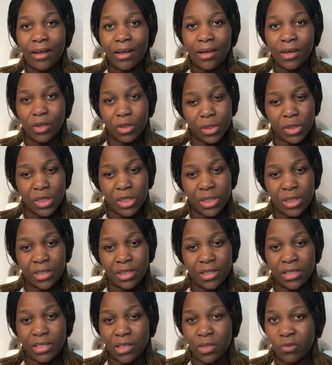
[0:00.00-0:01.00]
content
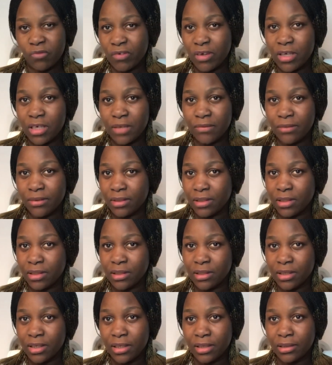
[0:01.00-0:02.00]
creator. You find
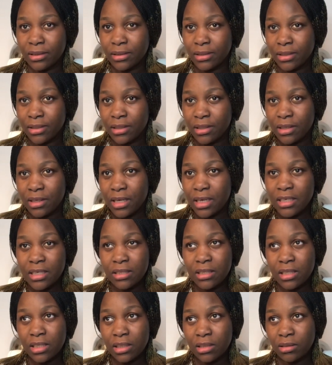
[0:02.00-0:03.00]
everything here,
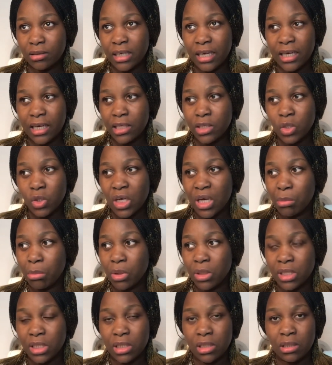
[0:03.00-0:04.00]
anything. I can talk
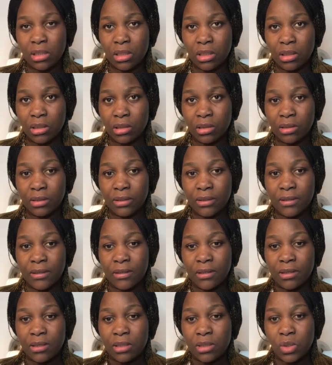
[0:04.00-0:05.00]
about anything,
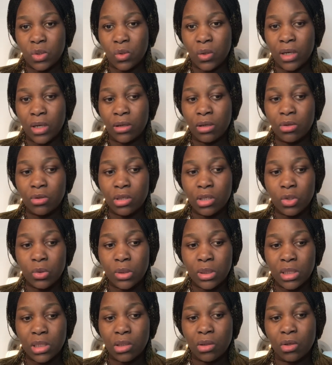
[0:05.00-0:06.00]
so I don't want to
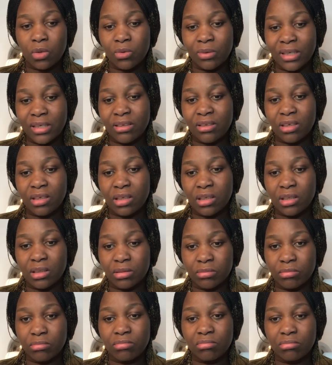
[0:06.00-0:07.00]
stick on one
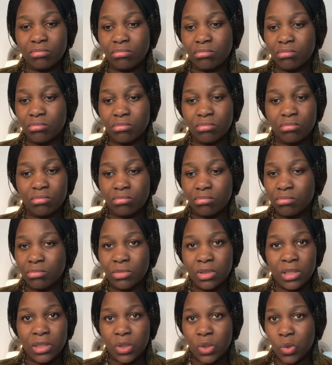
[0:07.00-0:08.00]
thing.
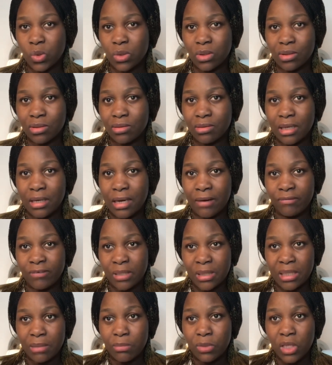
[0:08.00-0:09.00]
It's after
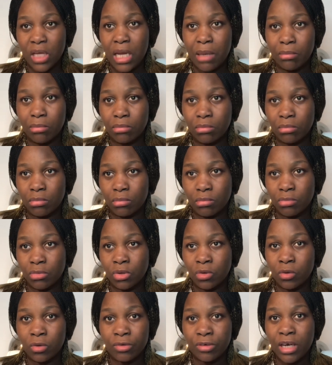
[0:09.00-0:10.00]
some time
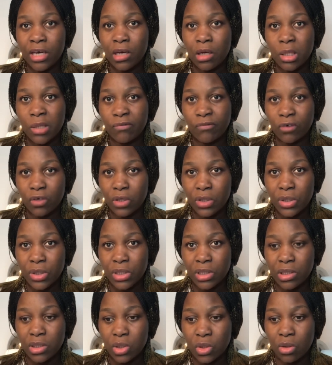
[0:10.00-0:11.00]
you'll run out of
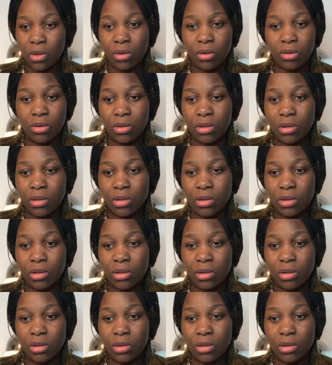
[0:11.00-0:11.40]
content or